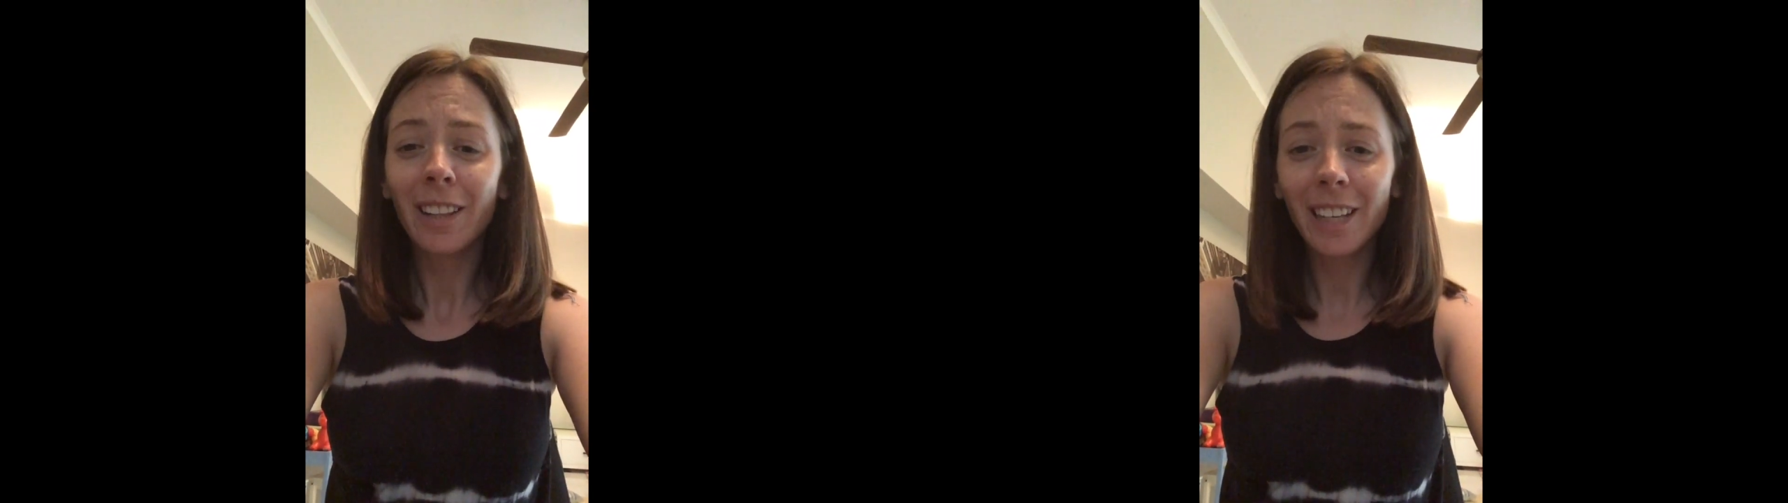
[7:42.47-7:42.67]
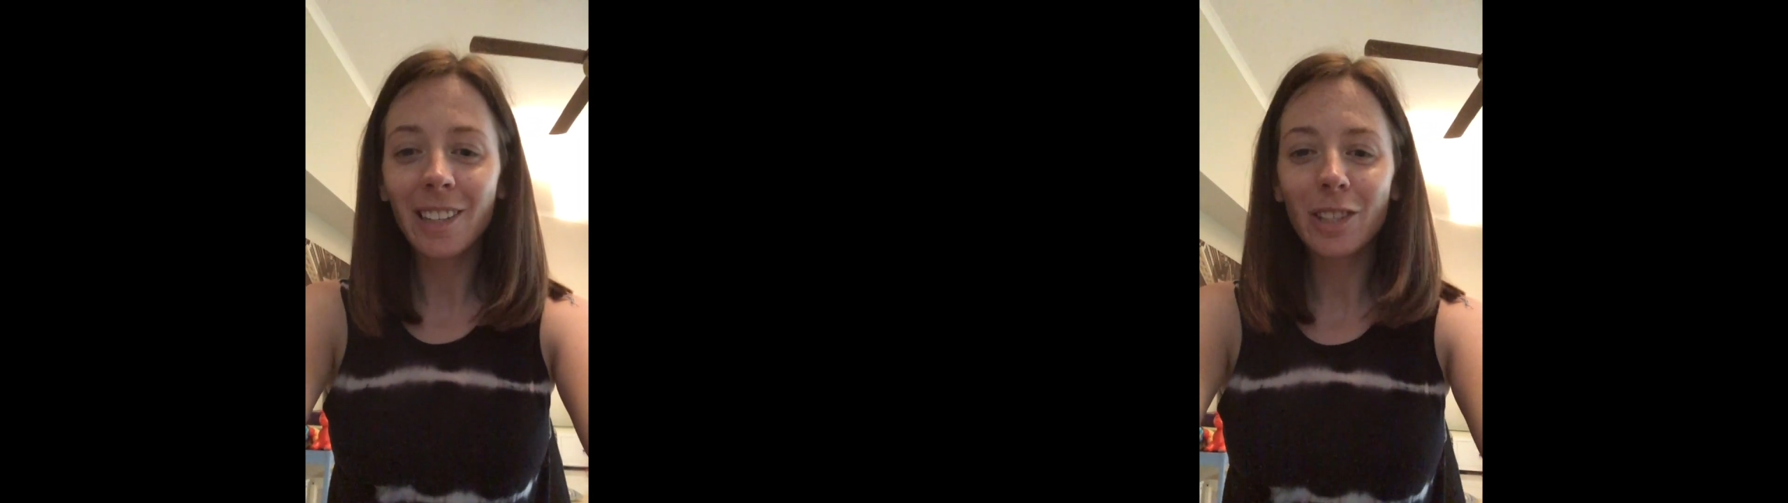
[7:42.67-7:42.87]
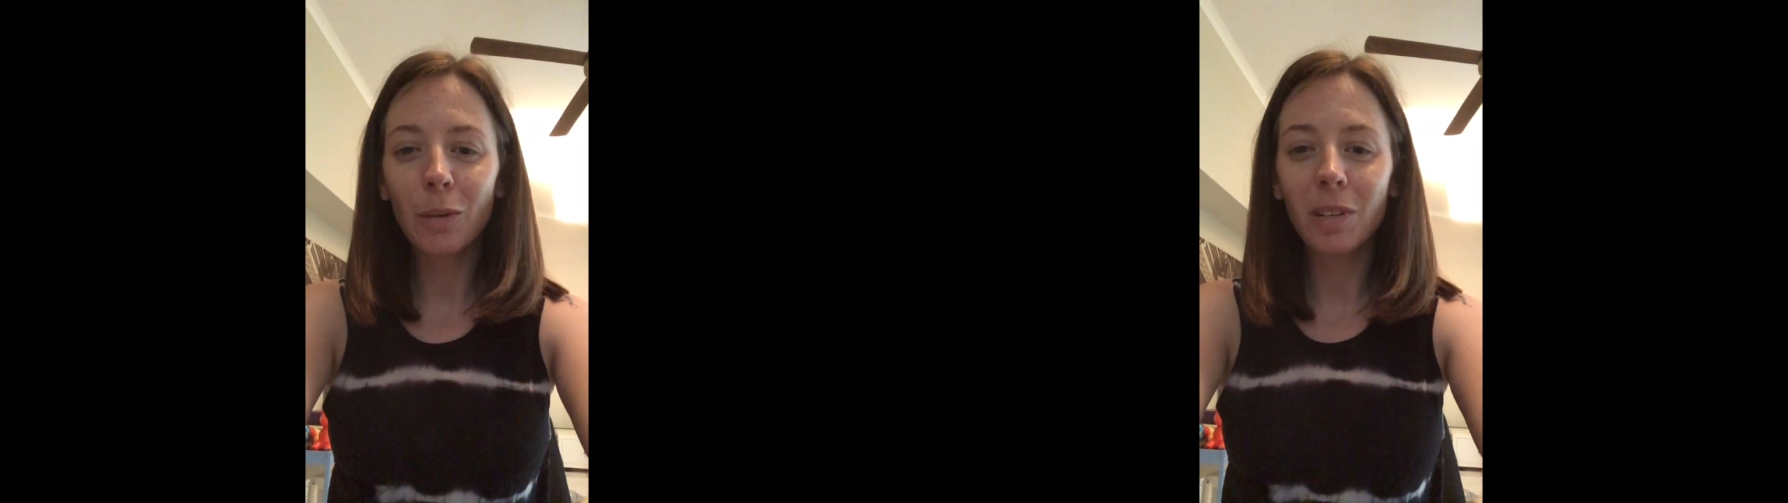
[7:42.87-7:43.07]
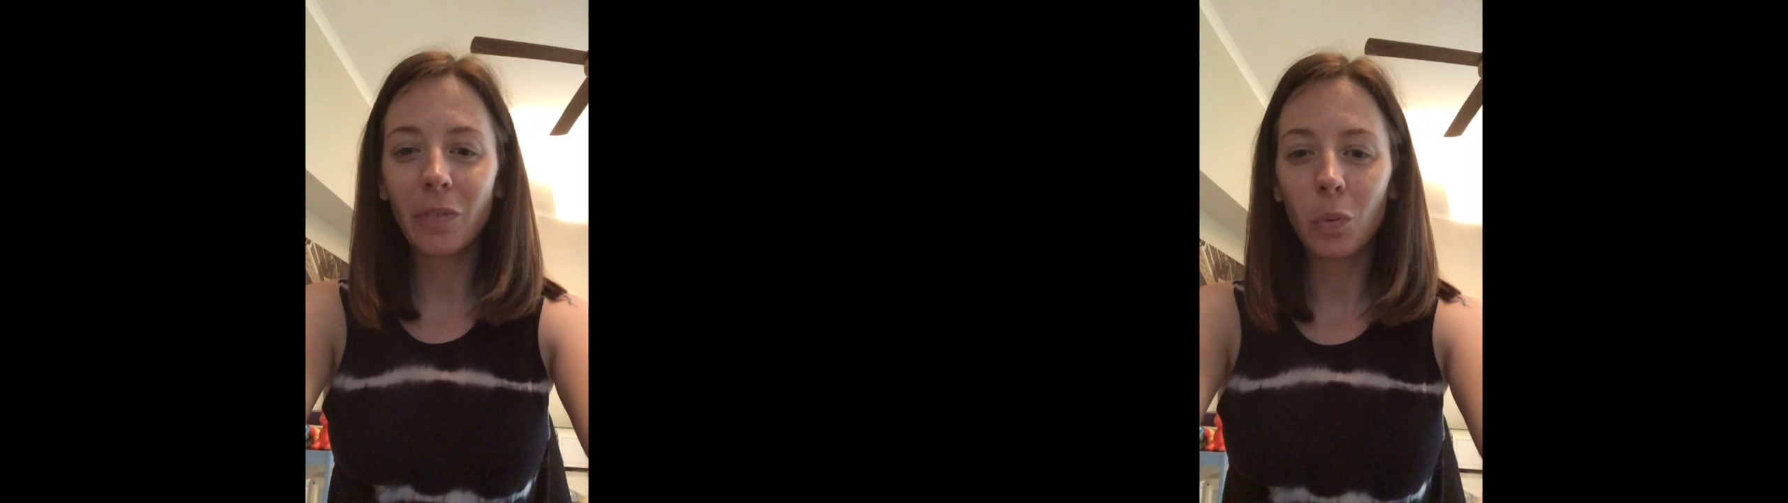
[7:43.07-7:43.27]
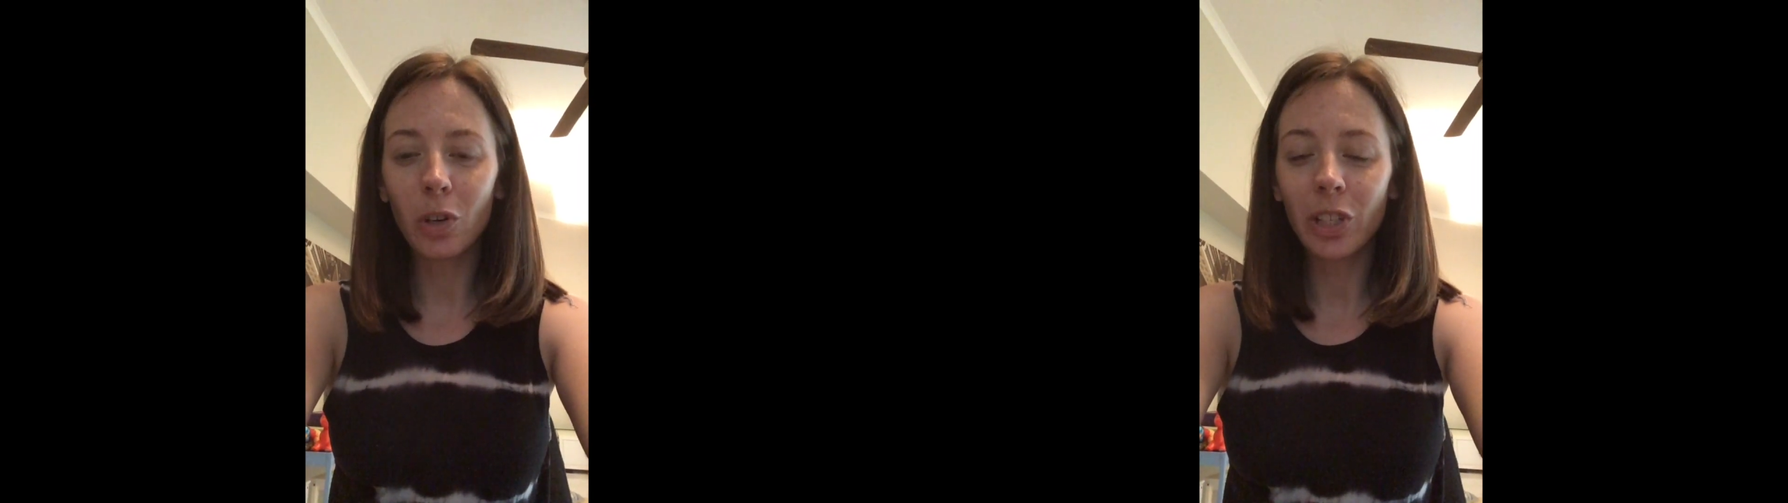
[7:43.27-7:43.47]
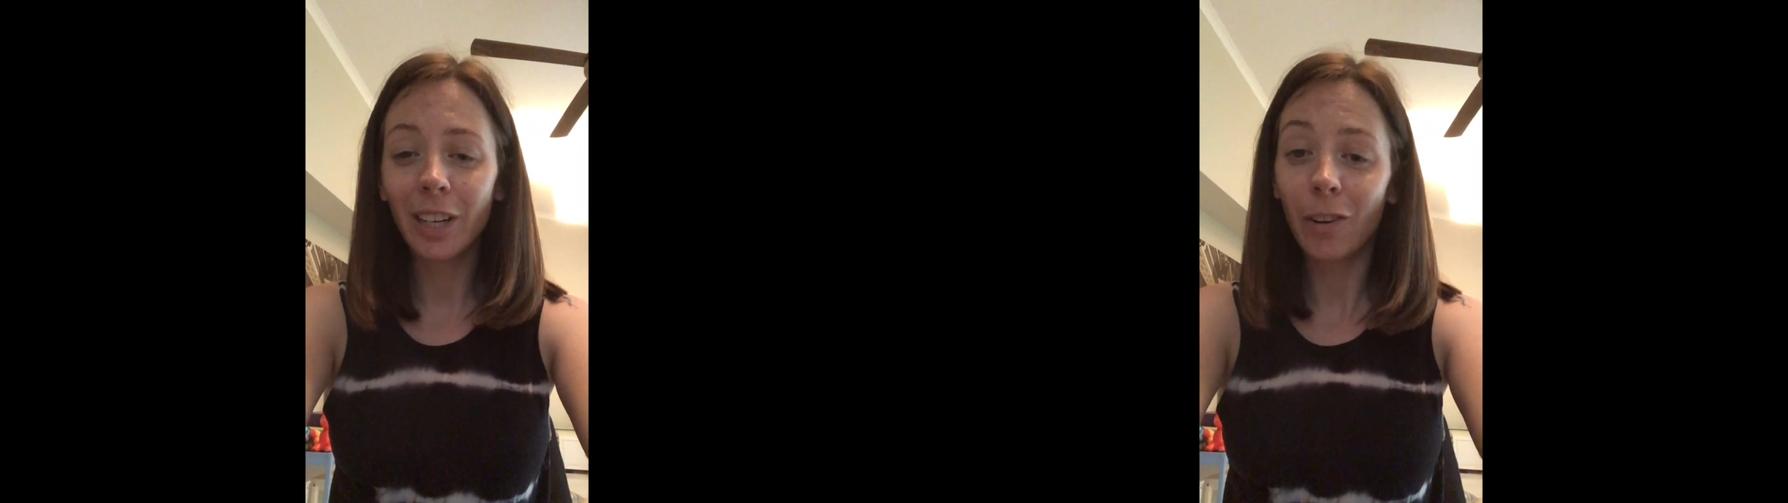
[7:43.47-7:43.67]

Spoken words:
Thanks so much for watching.